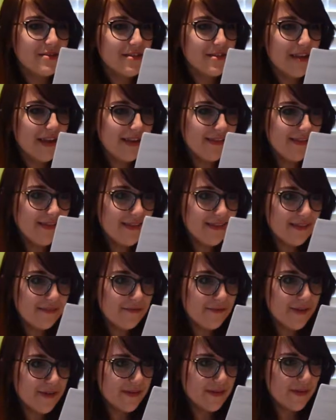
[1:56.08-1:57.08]
slightly
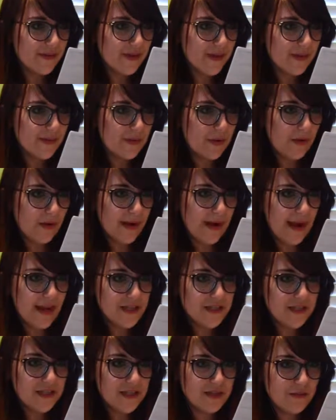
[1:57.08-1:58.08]
different looking boy
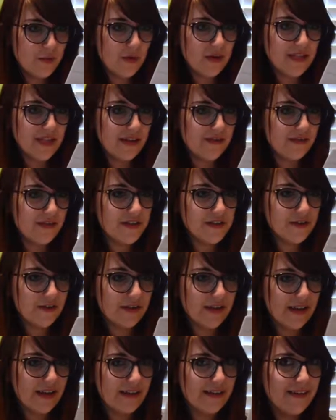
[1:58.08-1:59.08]
asked his more devious
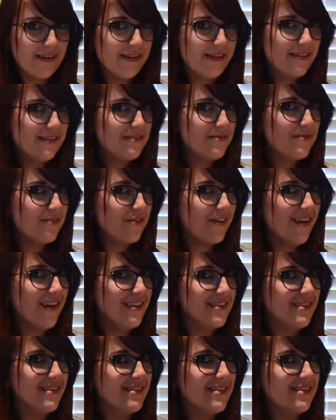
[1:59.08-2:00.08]
looking friend.